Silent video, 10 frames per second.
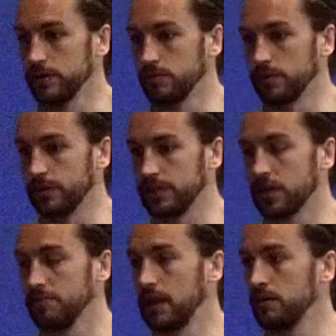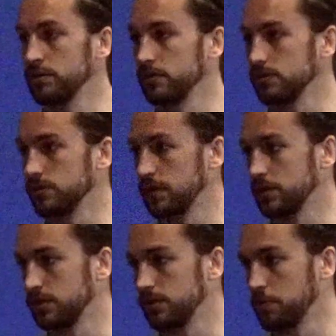that we'd come out
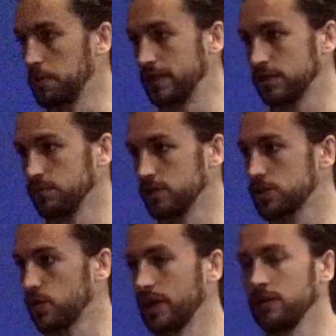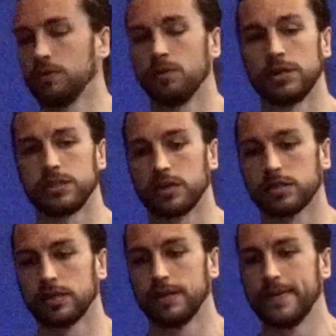and momentum would swing. It always
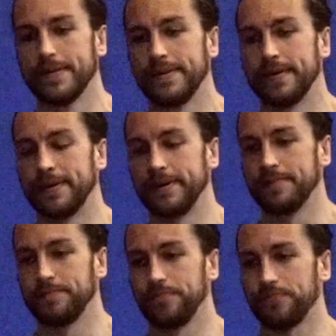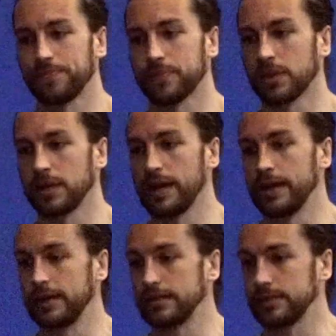does.
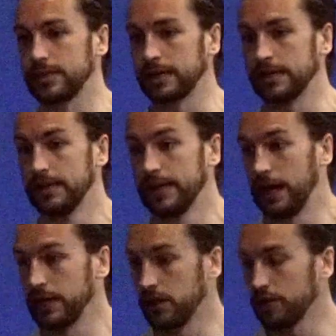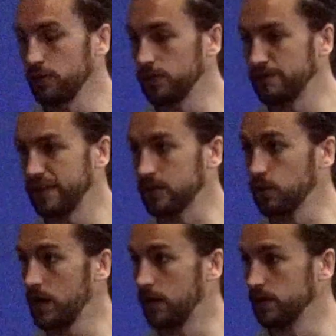Yeah, I didn't think, you know, I thought we defended
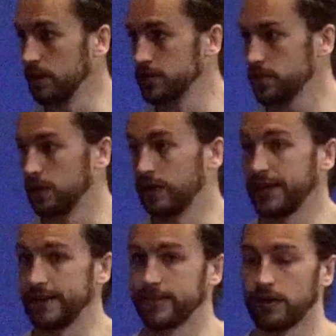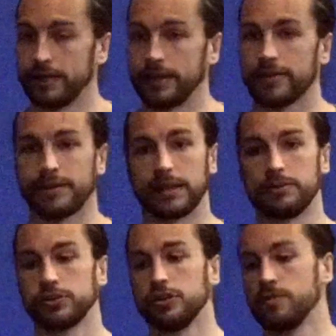well, and so did he. So he didn't think there
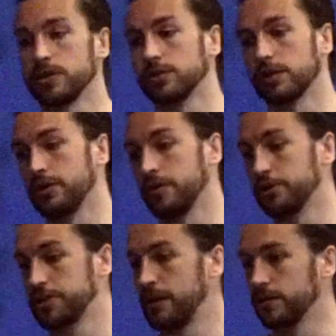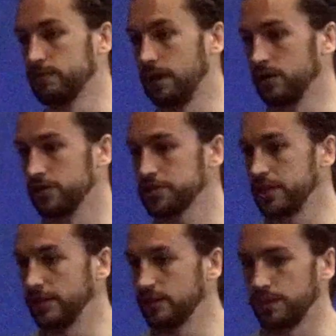was too much to go shouting about. It just
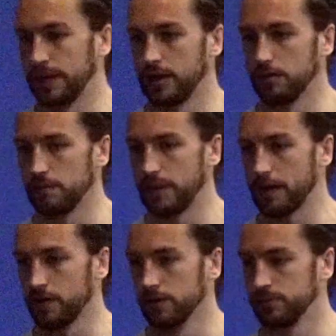needed to be a little bit better on the